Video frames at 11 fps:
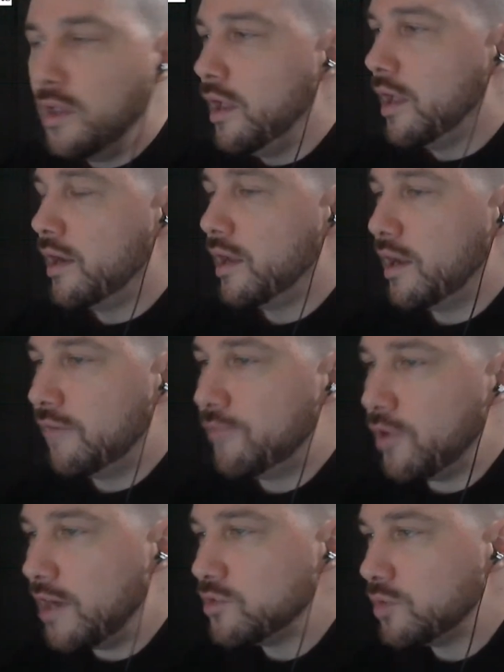And if
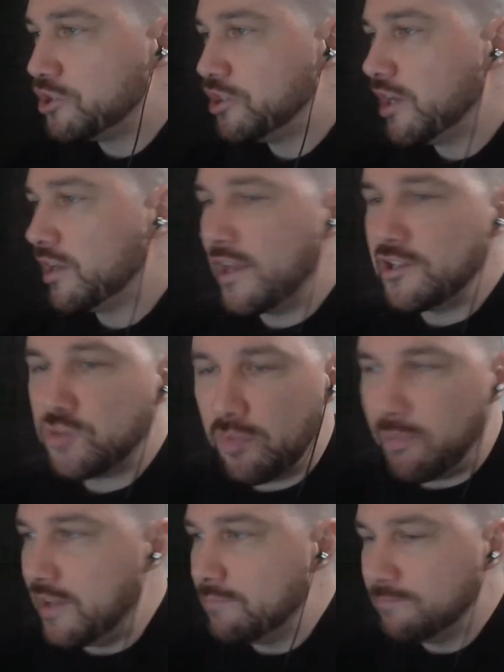you guys want to share links with
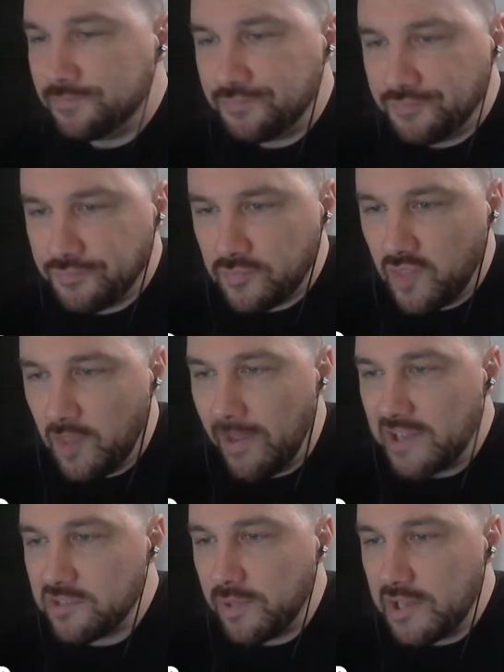me, the
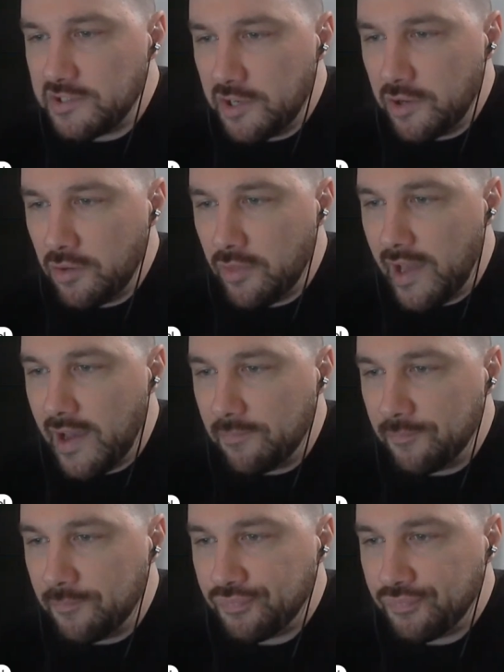best place to do that,